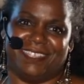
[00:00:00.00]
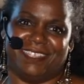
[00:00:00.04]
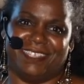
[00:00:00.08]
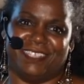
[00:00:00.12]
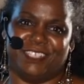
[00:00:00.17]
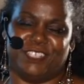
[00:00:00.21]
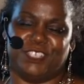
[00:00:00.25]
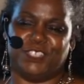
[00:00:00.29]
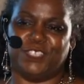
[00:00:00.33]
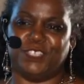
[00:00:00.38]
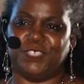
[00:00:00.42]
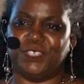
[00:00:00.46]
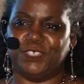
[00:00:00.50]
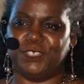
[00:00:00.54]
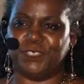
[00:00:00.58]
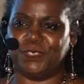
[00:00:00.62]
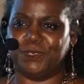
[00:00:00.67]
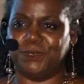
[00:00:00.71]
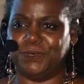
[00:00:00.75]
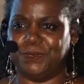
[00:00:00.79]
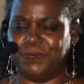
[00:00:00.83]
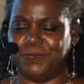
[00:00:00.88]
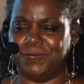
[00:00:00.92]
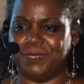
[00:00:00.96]

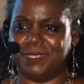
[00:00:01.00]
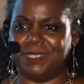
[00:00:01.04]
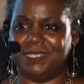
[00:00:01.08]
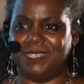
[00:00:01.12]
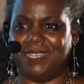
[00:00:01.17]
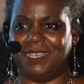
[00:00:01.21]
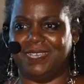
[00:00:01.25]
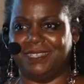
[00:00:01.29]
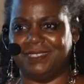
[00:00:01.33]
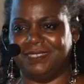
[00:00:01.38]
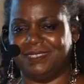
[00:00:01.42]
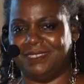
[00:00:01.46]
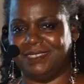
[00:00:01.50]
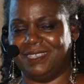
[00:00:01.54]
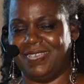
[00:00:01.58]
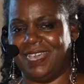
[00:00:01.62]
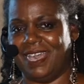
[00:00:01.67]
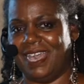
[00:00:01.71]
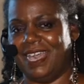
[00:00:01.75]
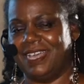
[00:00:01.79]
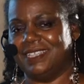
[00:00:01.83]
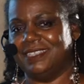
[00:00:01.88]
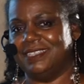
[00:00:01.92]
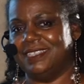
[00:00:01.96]
schools that
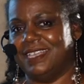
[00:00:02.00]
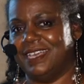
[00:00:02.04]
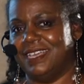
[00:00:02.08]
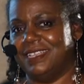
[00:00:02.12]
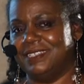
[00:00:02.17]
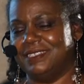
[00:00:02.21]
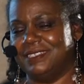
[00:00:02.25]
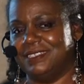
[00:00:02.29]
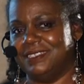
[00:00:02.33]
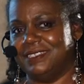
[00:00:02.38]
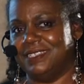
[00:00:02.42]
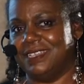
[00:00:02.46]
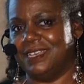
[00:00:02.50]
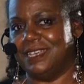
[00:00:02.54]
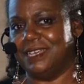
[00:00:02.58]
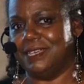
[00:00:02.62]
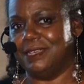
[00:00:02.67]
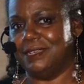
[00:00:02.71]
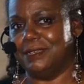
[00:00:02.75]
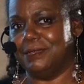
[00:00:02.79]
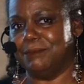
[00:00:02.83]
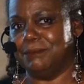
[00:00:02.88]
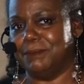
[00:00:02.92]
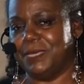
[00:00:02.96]
had that
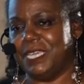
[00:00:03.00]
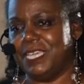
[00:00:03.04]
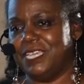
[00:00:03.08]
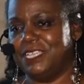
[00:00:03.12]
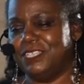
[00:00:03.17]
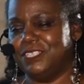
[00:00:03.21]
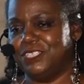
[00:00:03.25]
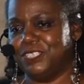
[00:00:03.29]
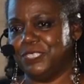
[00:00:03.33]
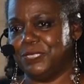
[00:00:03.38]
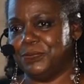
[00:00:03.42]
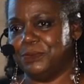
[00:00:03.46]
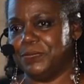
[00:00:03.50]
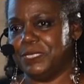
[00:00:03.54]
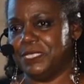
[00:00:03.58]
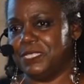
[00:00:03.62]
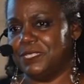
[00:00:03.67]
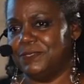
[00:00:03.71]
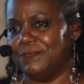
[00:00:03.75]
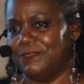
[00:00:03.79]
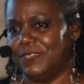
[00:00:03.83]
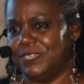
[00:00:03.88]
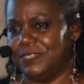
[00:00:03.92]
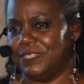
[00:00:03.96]
uh, major
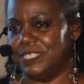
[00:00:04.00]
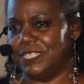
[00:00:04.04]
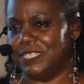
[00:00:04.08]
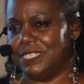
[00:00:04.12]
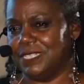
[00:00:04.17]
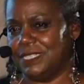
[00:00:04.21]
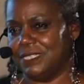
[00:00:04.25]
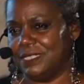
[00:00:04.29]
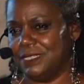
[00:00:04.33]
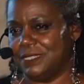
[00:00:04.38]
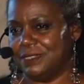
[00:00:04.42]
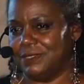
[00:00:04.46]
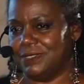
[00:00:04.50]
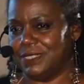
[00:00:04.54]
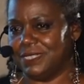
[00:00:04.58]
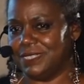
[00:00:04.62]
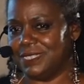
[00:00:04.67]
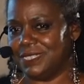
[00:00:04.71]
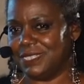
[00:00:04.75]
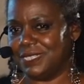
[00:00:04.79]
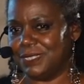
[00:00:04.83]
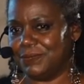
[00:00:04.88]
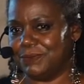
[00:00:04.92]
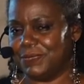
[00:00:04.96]
wasn't very
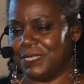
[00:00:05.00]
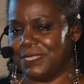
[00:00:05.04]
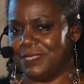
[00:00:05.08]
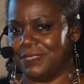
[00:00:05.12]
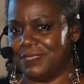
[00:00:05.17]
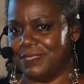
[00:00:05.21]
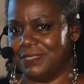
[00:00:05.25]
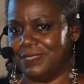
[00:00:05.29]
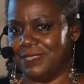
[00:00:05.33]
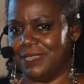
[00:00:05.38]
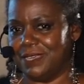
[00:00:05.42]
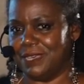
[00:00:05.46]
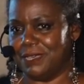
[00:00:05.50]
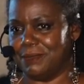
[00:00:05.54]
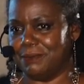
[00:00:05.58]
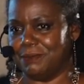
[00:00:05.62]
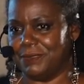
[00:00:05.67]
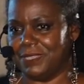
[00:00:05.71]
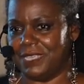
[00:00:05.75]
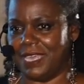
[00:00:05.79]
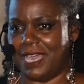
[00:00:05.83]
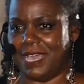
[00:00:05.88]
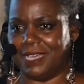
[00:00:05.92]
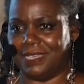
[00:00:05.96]
serious with um,
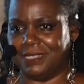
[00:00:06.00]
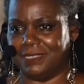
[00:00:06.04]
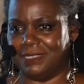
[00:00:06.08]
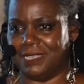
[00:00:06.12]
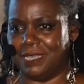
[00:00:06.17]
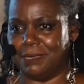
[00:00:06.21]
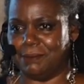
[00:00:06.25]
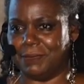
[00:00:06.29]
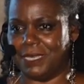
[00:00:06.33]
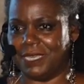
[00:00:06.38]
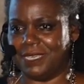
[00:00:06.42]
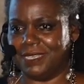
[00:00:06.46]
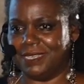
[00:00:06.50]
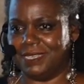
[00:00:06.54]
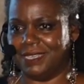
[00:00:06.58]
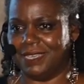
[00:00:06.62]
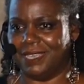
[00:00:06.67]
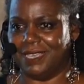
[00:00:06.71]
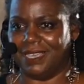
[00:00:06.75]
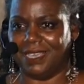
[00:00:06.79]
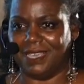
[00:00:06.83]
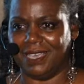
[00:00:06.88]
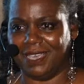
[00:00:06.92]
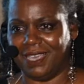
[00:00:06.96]
the academic,
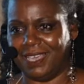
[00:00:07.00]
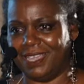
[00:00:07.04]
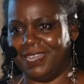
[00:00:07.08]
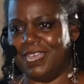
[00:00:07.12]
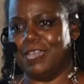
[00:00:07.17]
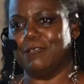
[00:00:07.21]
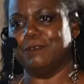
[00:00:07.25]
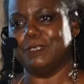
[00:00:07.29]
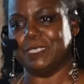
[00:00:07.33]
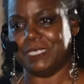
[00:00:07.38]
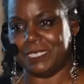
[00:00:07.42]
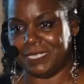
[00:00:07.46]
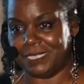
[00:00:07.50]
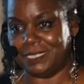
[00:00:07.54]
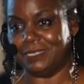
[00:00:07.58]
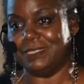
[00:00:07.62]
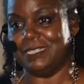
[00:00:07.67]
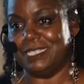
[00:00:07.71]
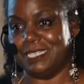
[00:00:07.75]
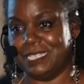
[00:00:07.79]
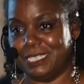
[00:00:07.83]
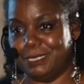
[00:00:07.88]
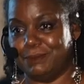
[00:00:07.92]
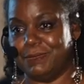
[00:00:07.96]
and I was
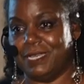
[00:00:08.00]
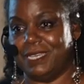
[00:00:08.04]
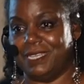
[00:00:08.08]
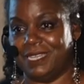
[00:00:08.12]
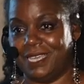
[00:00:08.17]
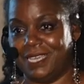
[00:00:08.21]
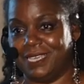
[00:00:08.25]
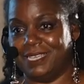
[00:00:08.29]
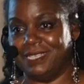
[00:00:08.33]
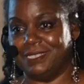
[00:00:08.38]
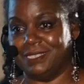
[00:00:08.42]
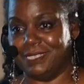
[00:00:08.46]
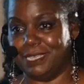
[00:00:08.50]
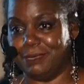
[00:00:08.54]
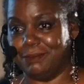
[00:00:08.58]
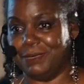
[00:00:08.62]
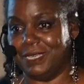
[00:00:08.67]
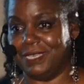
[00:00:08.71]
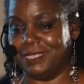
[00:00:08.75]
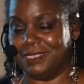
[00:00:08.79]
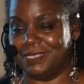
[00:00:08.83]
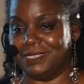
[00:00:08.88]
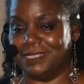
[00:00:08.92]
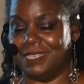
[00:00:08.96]
serious about
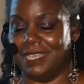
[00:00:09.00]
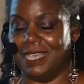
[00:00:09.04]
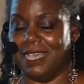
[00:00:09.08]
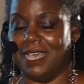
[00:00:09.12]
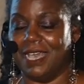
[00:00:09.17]
academics.